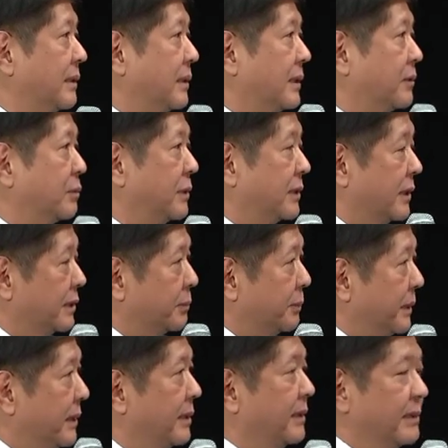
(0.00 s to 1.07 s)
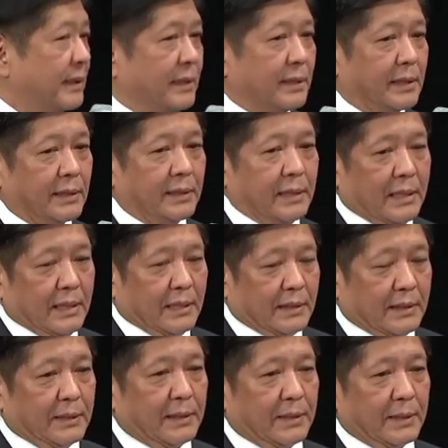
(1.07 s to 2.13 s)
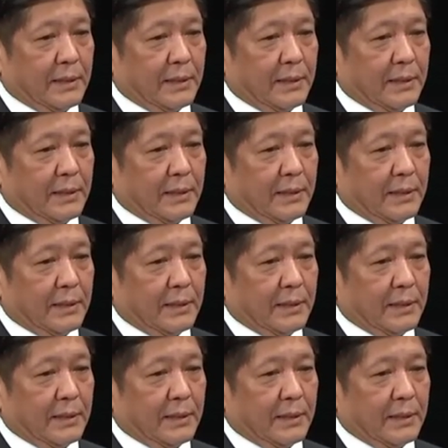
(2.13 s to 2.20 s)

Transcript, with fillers: uh, which has been the, the,